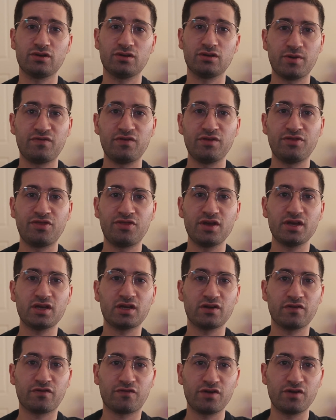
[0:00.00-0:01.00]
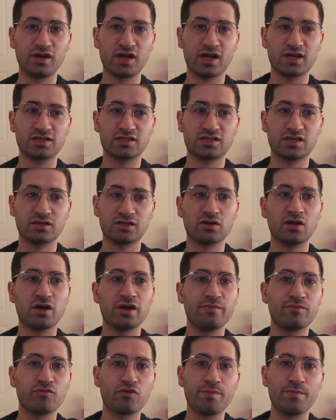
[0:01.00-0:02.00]
But if you're thinking of freelancing,
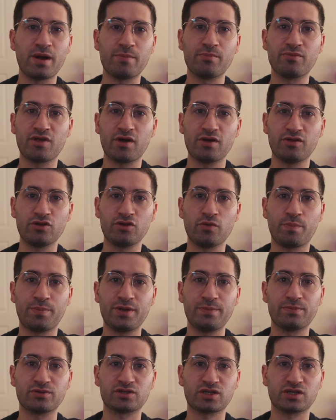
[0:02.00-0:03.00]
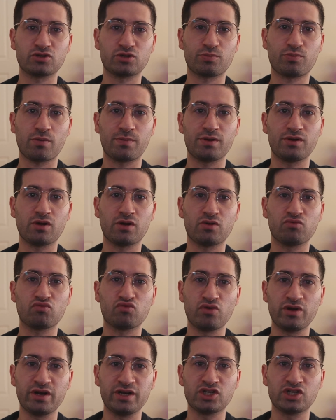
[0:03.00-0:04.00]
like remember that your people skills are probably like
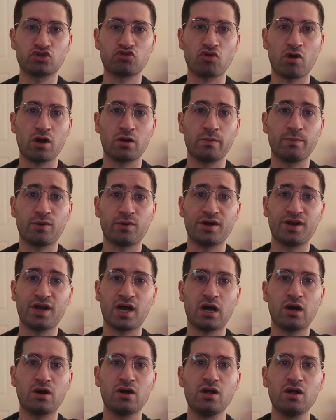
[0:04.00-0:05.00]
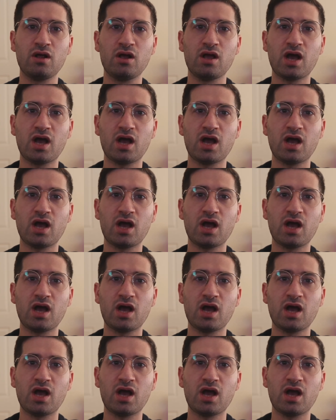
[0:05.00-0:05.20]
really strong by now,